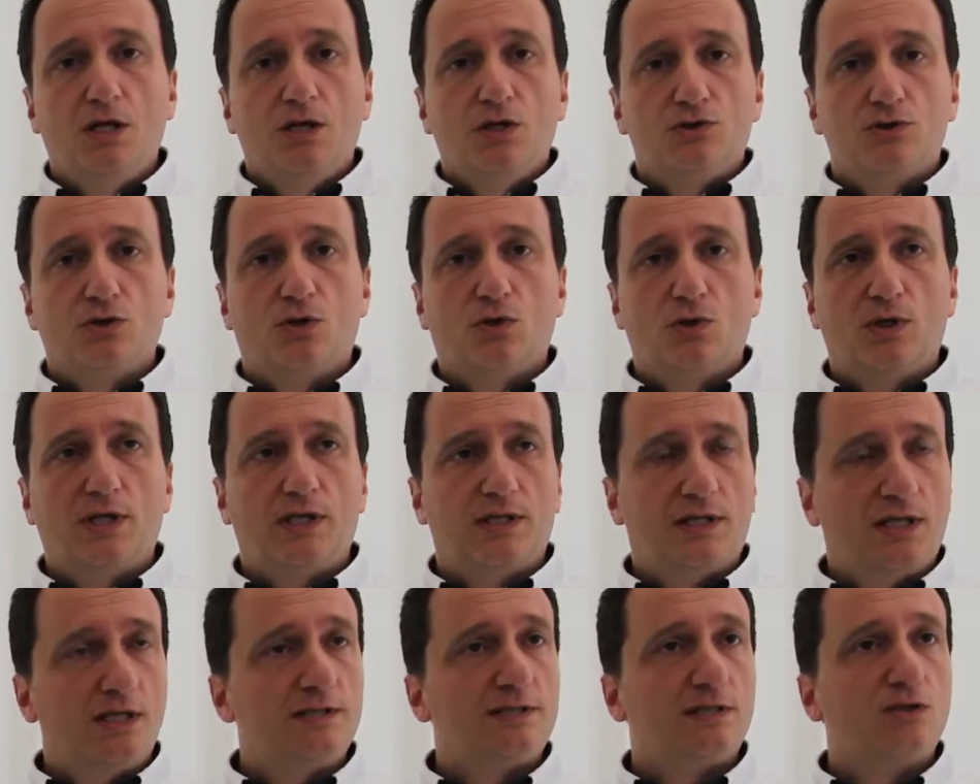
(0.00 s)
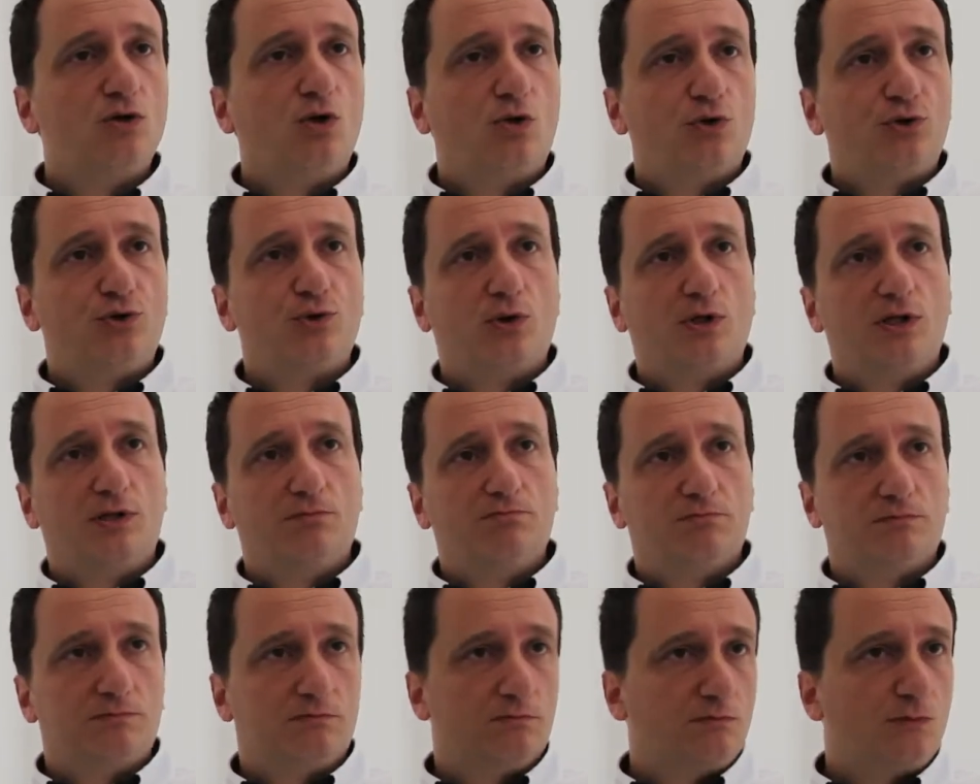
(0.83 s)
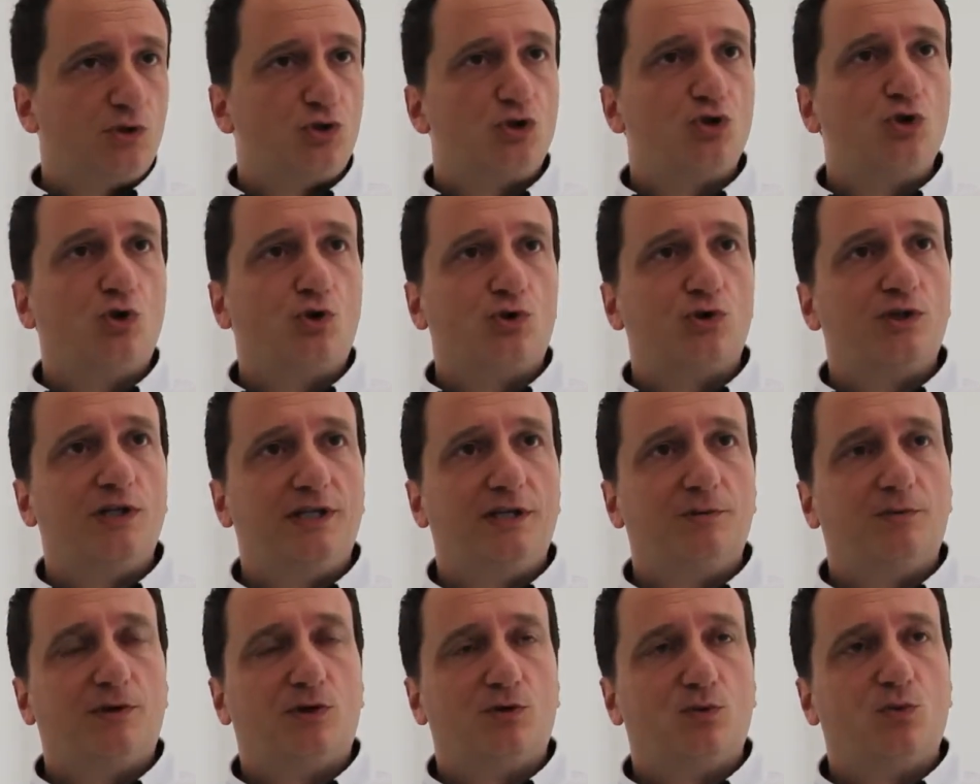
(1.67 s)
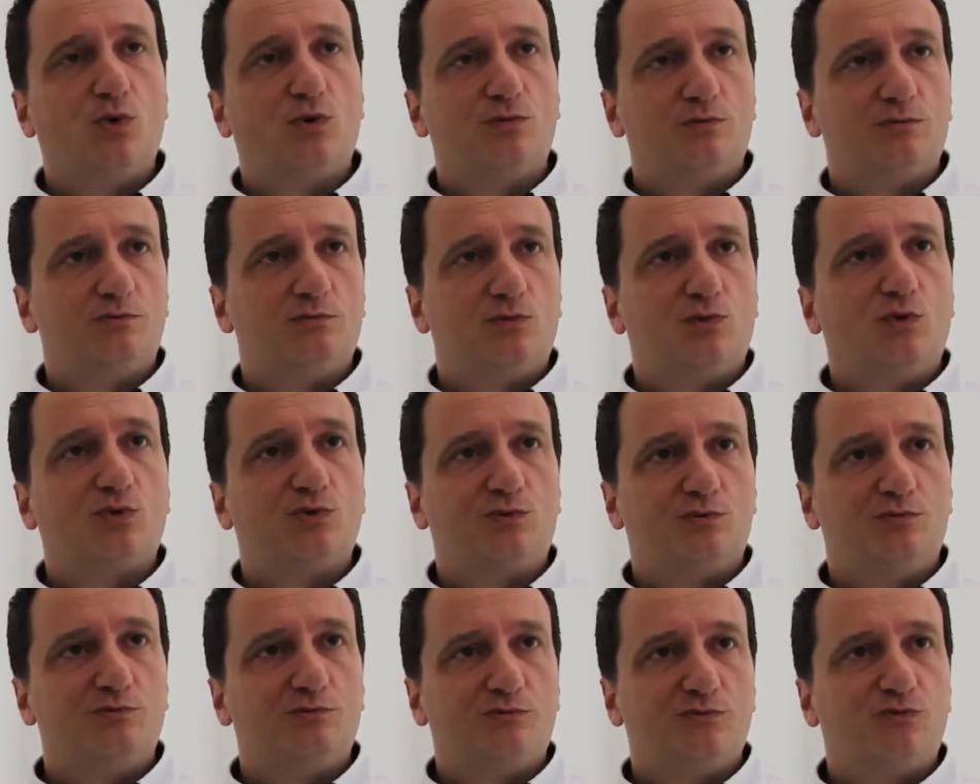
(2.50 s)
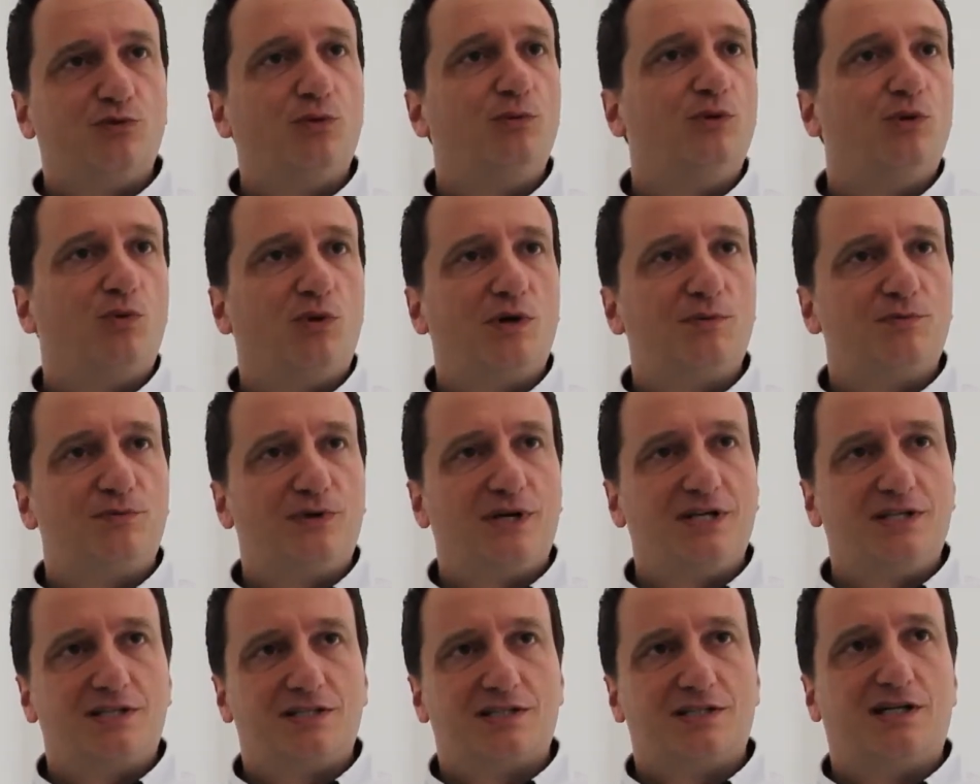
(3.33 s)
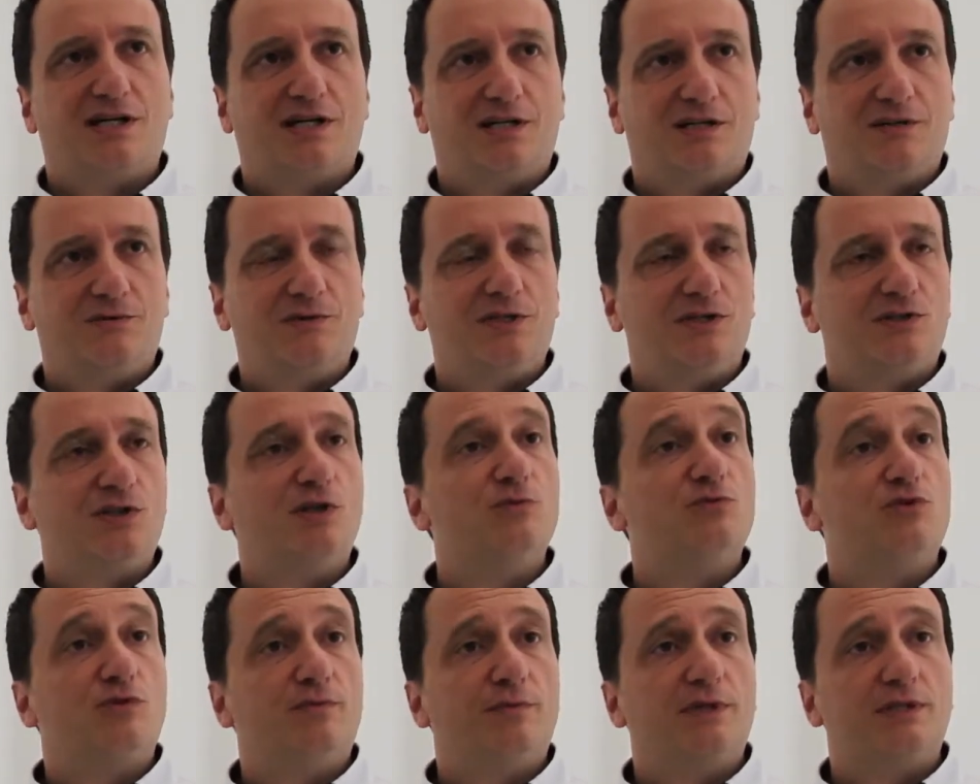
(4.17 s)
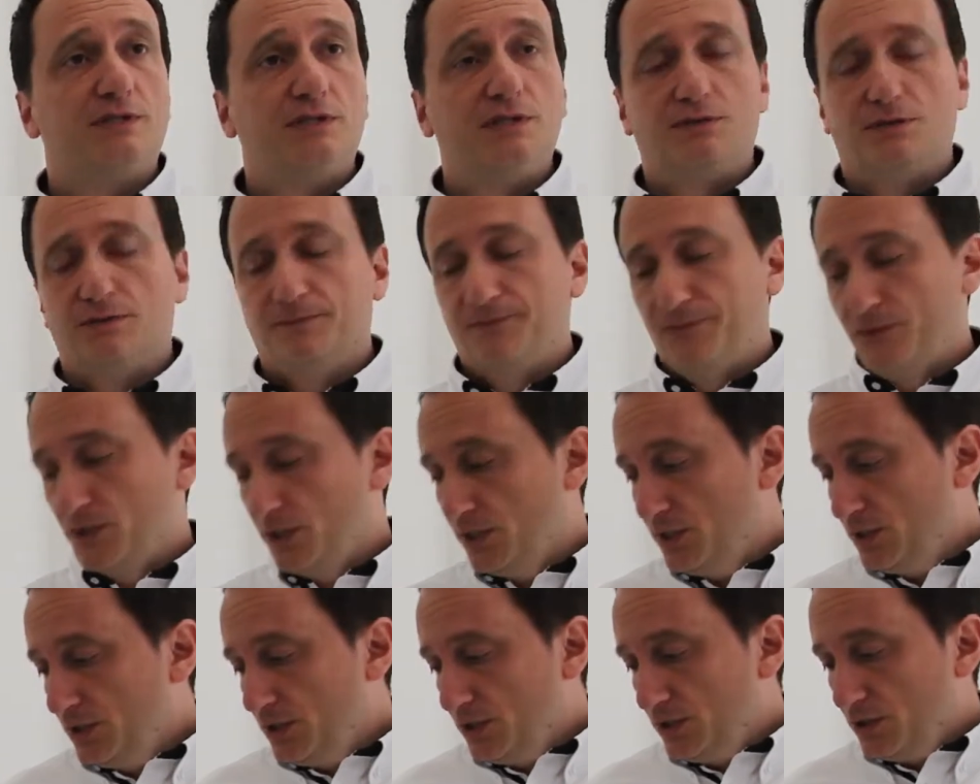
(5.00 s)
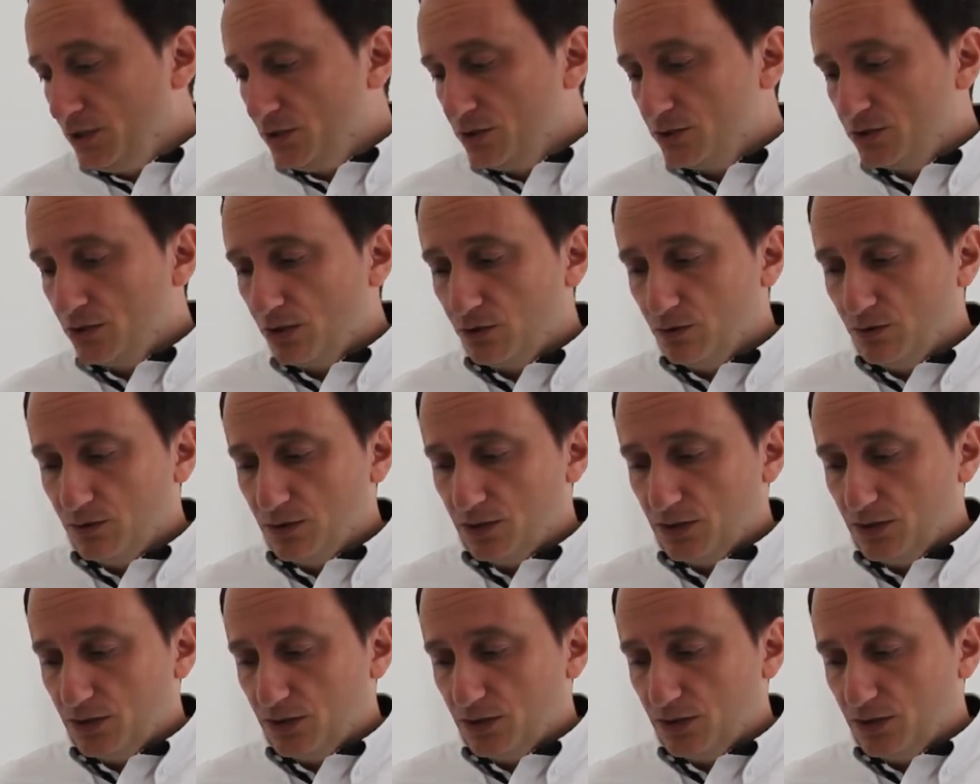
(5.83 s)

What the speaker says: So let's go through shortly about what Formula 1 brakes are in terms of material. So